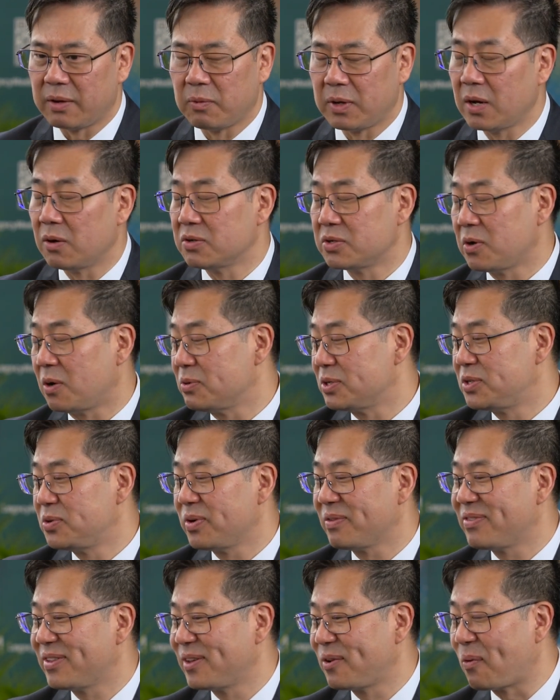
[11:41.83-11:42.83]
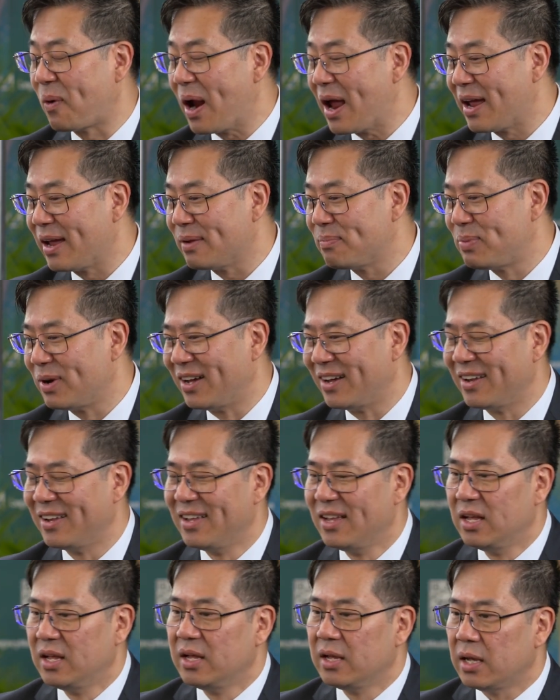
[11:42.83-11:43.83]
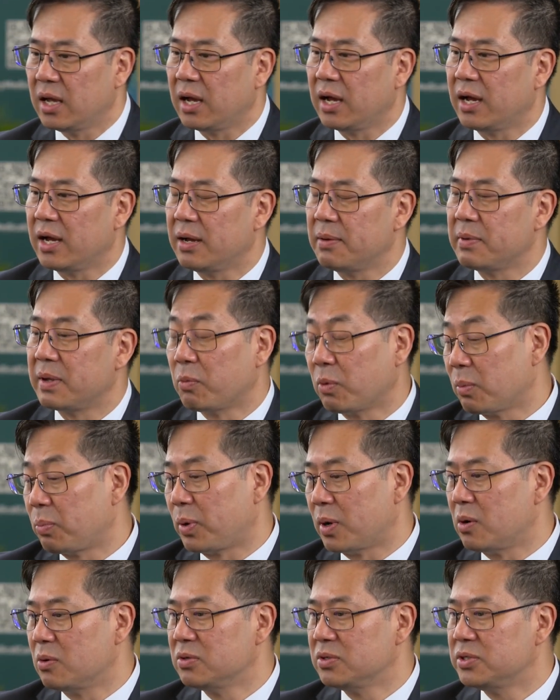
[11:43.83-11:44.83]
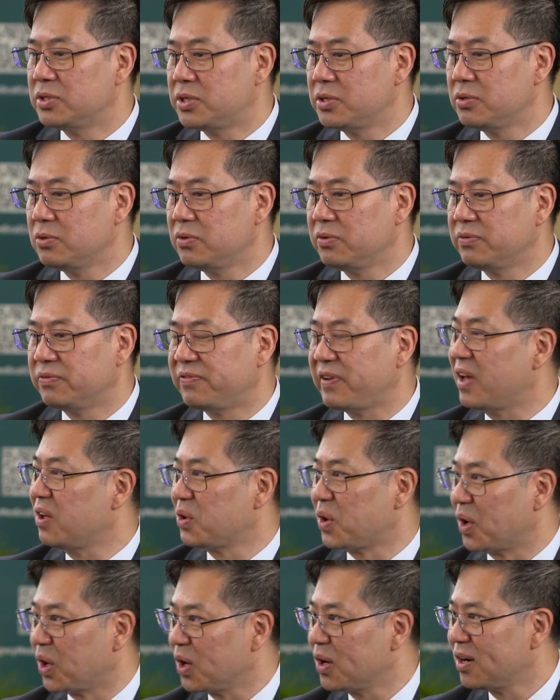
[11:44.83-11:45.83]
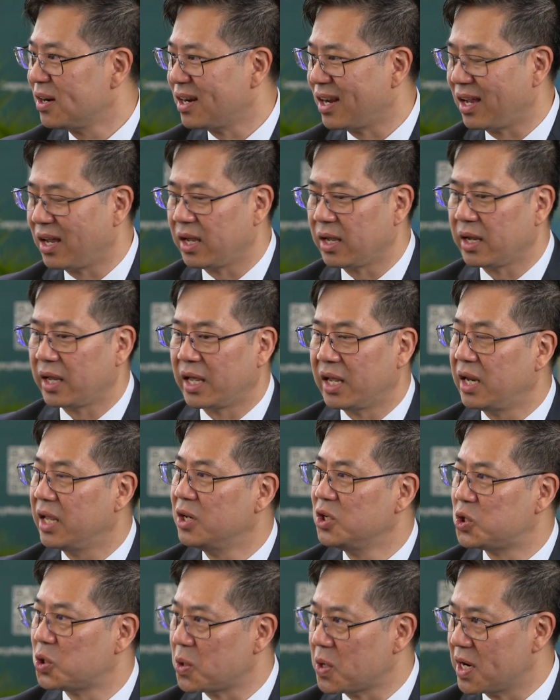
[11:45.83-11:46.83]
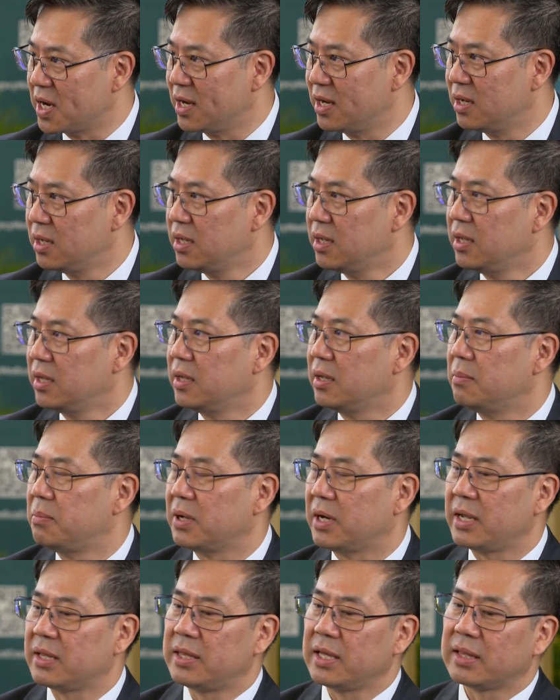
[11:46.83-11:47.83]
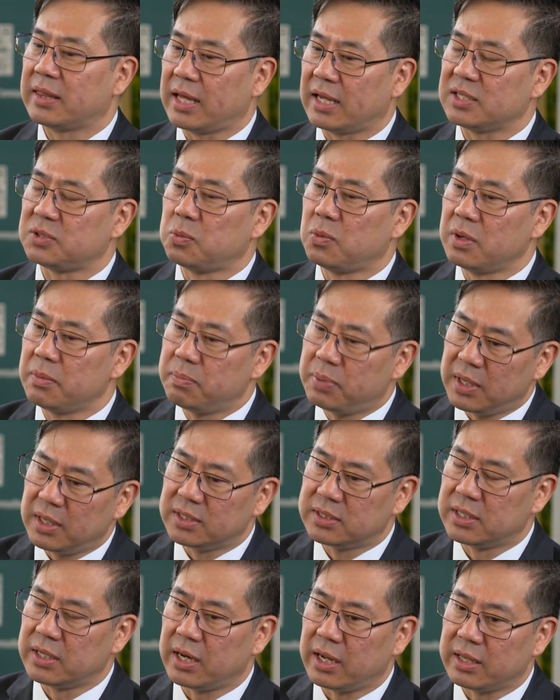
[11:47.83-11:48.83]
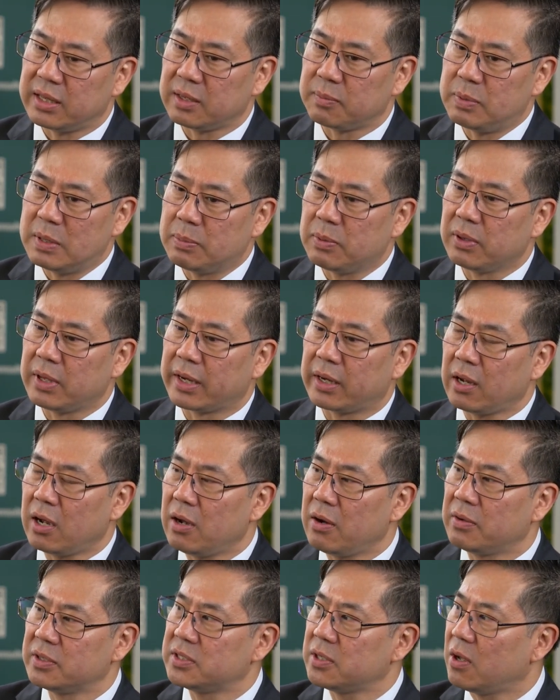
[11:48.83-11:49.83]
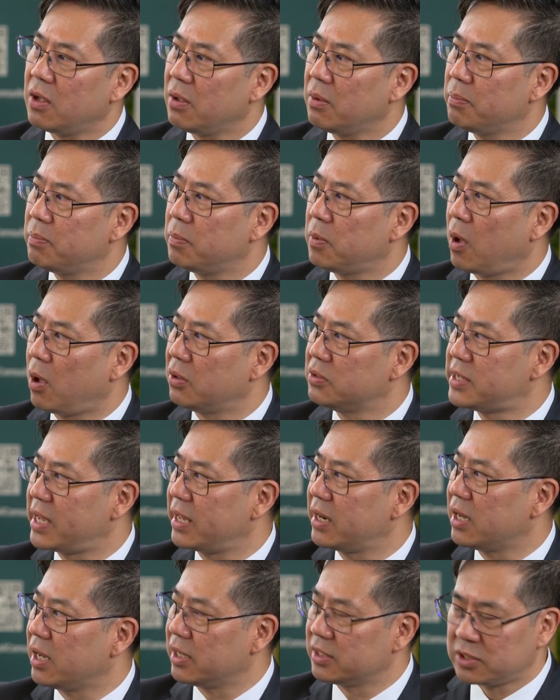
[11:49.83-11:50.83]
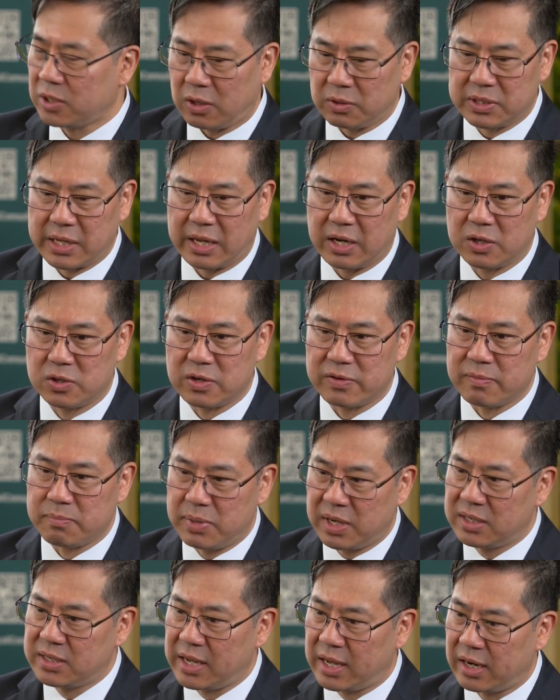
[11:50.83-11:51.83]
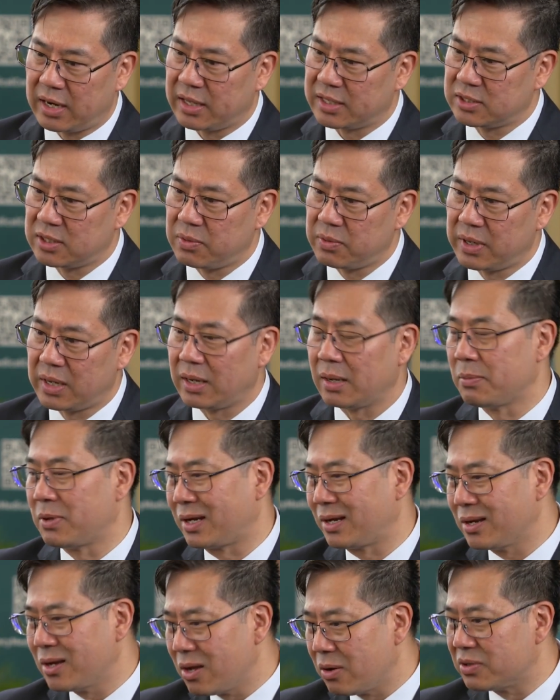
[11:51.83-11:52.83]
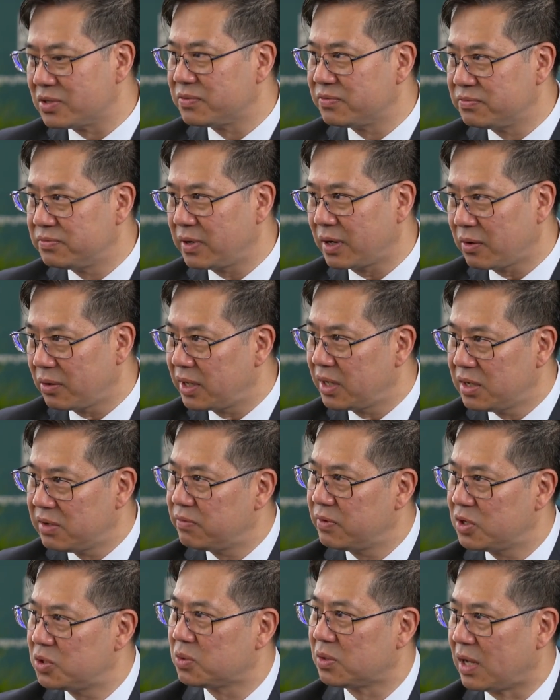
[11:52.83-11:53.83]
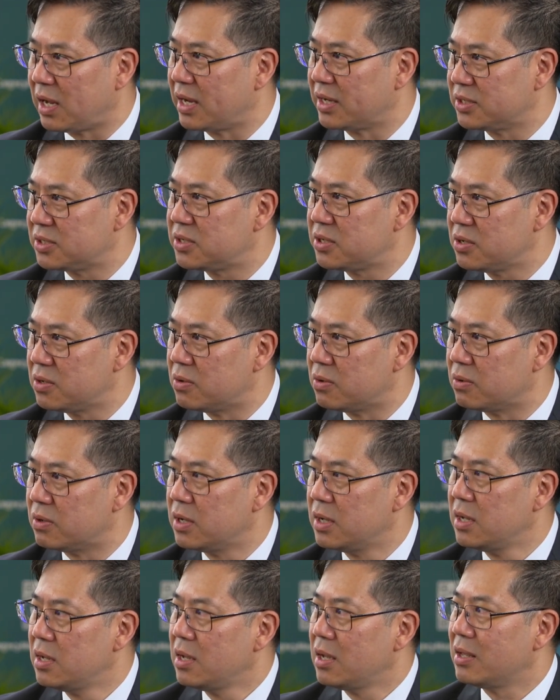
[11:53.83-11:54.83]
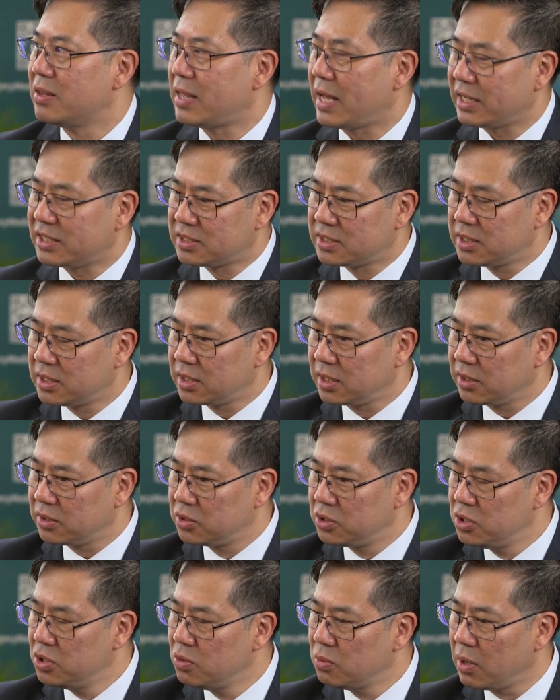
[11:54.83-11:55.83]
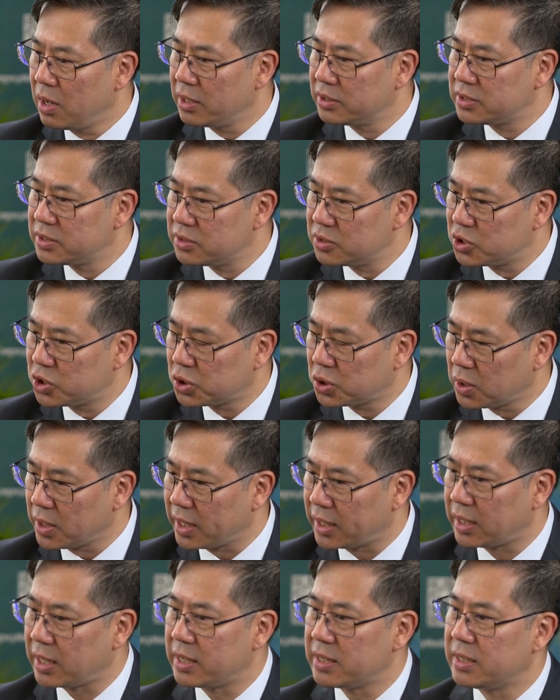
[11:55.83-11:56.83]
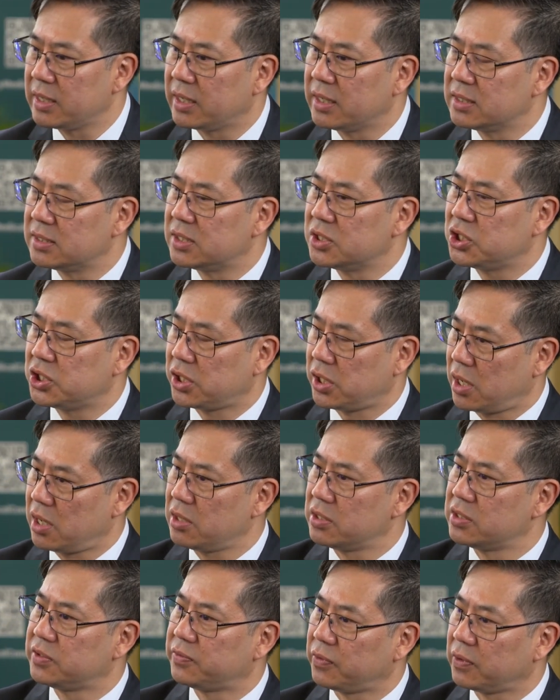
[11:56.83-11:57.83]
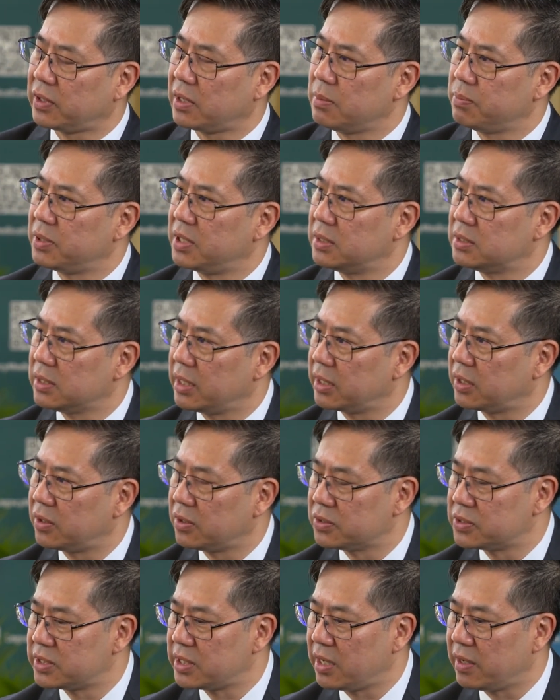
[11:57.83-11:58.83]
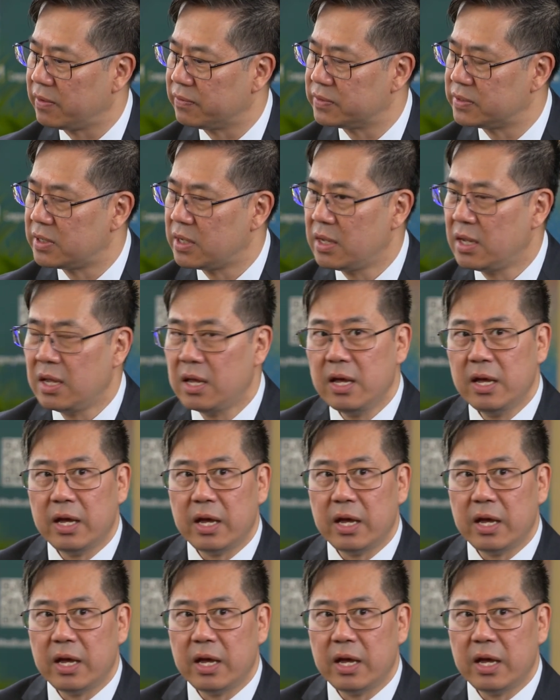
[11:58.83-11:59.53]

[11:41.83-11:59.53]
And we don't always do everything right, but and we're prone to failure and injury. But I think that's one piece that I think people are like, oh, it's all data, it's all data driven, big data, that's all we need. I'm like, no, it's very individualized too. That's the nuance and the trick, I think, is the challenge for companies like yourselves. In